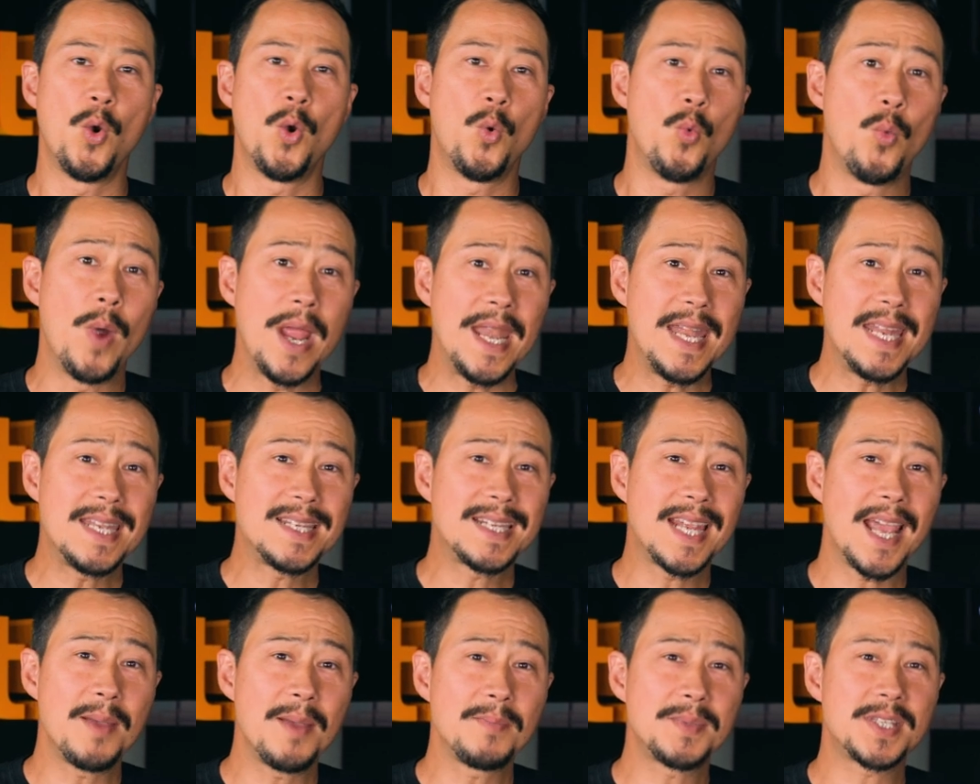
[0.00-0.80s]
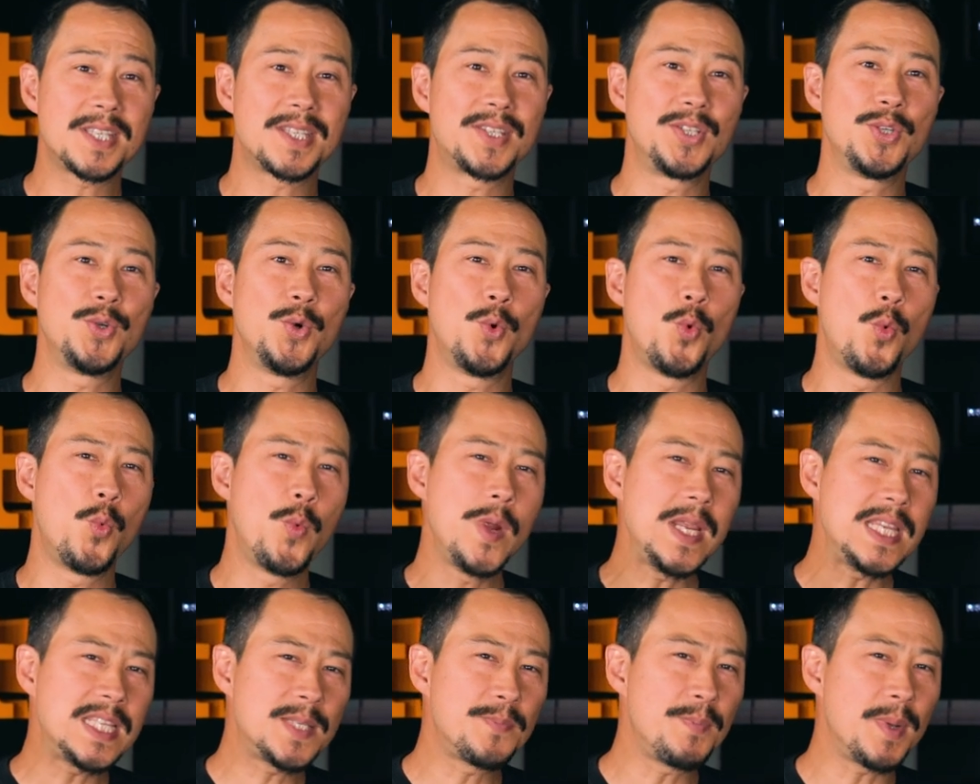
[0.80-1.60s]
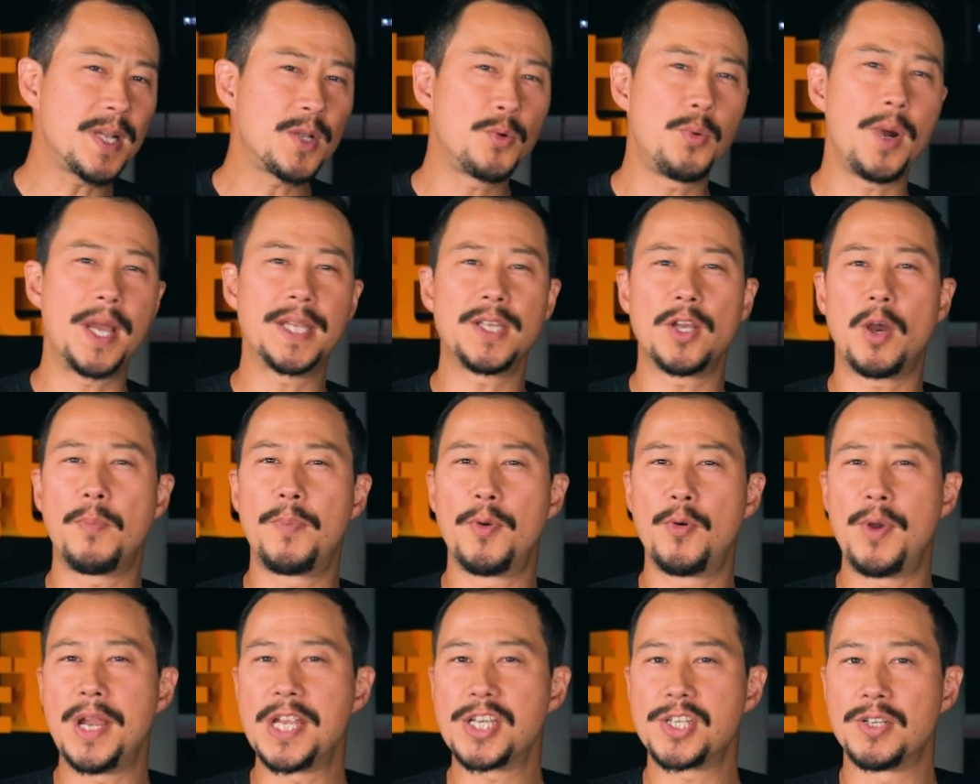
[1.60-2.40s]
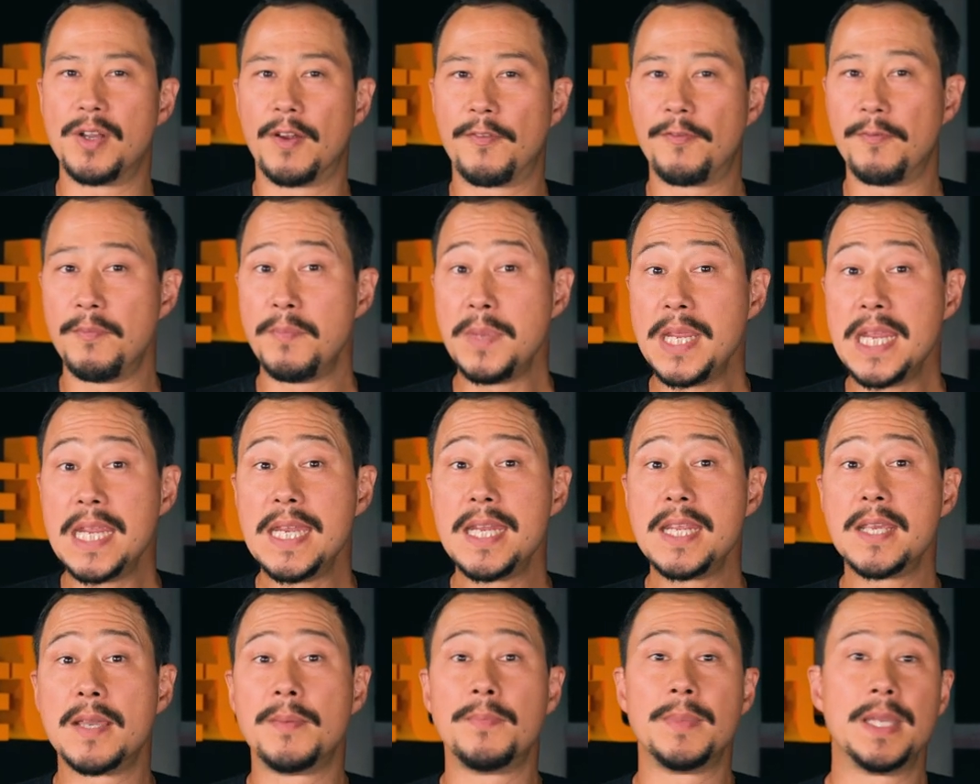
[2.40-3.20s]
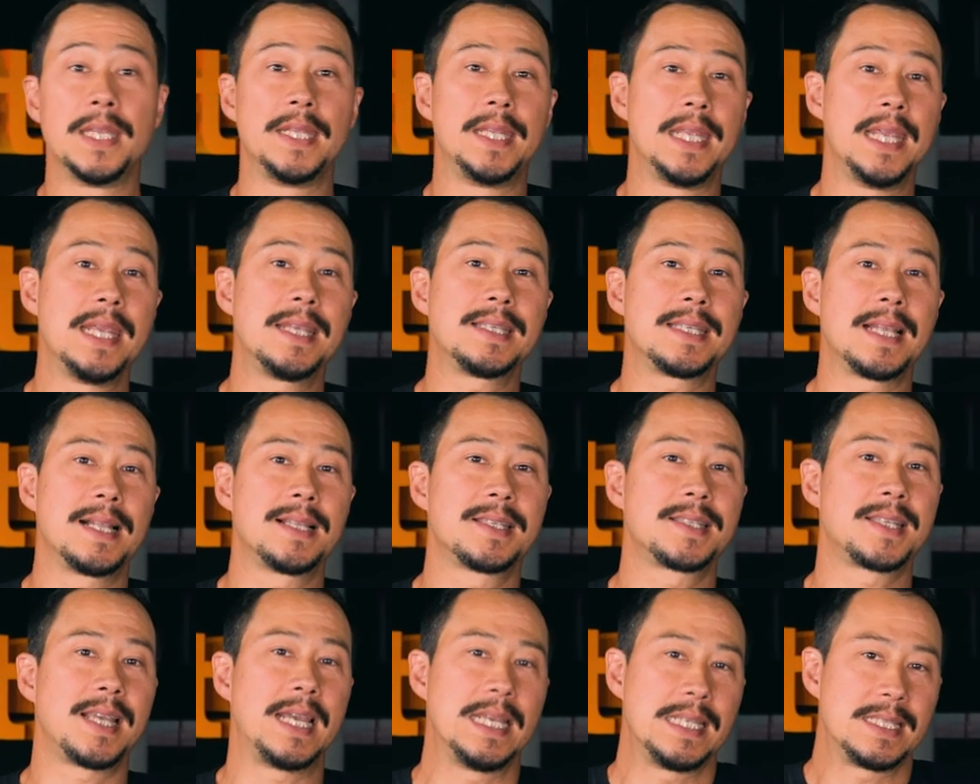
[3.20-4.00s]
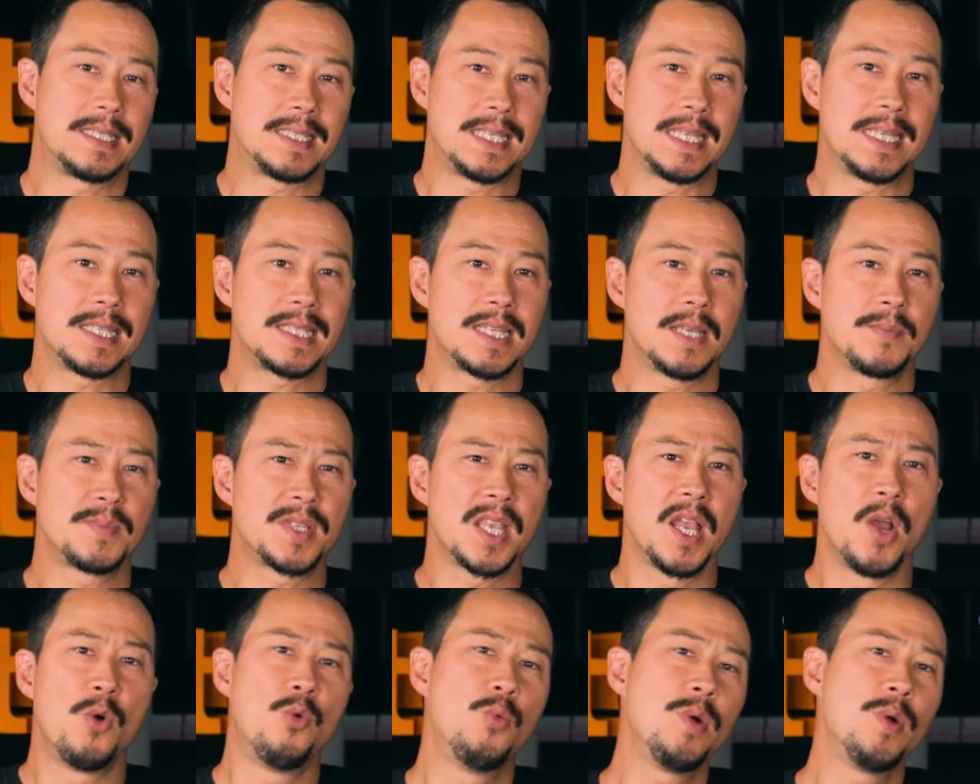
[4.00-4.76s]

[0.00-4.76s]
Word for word: When it comes to whisper-quiet operation of medium and XL-sized systems,